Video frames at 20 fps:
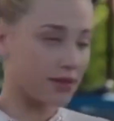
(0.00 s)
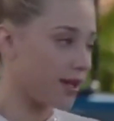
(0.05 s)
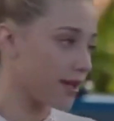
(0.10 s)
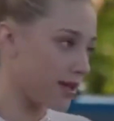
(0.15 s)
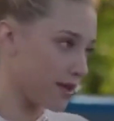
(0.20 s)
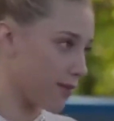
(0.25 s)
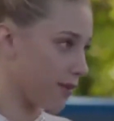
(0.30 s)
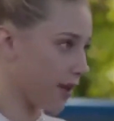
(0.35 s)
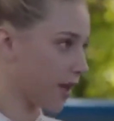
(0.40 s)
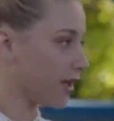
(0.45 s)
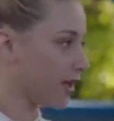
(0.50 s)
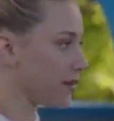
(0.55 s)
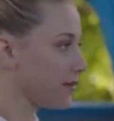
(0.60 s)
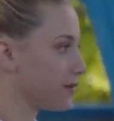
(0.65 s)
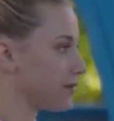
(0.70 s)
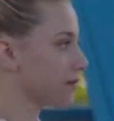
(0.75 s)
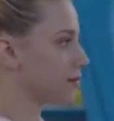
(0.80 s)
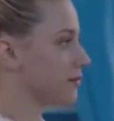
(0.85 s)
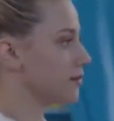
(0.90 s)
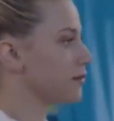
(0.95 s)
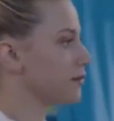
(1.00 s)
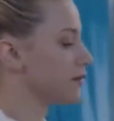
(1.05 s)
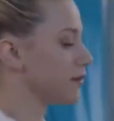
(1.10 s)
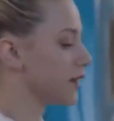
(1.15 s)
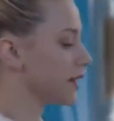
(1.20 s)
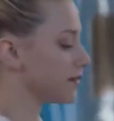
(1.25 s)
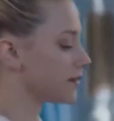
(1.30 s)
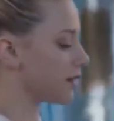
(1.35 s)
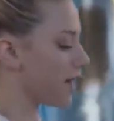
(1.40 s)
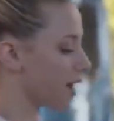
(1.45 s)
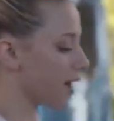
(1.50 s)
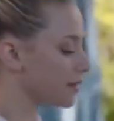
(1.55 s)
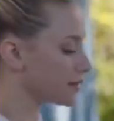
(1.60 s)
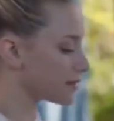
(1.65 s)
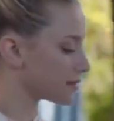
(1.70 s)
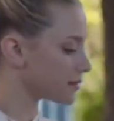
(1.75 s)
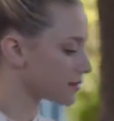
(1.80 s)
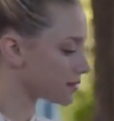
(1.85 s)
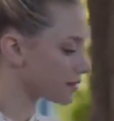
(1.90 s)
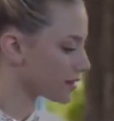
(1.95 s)
like me like that,
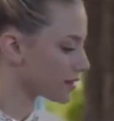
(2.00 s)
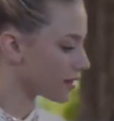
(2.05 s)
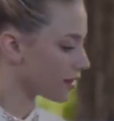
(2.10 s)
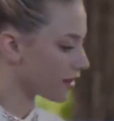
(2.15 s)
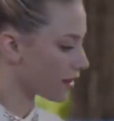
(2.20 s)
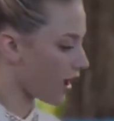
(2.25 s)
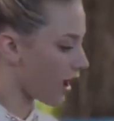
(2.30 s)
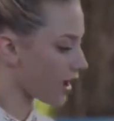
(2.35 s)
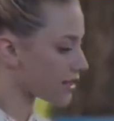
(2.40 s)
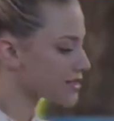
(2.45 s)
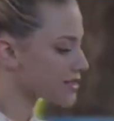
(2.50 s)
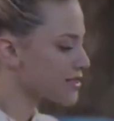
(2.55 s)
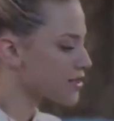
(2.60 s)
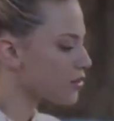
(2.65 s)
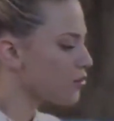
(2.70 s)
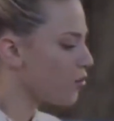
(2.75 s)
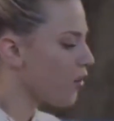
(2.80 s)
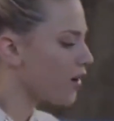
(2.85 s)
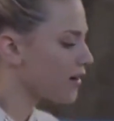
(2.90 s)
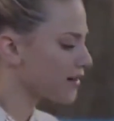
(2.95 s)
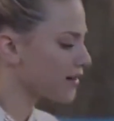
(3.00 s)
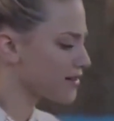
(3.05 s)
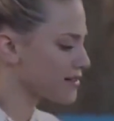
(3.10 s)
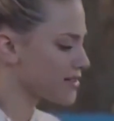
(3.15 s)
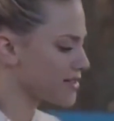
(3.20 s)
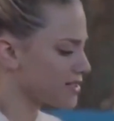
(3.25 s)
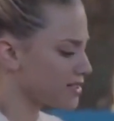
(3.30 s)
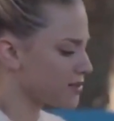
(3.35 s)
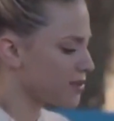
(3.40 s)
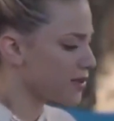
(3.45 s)
I still want us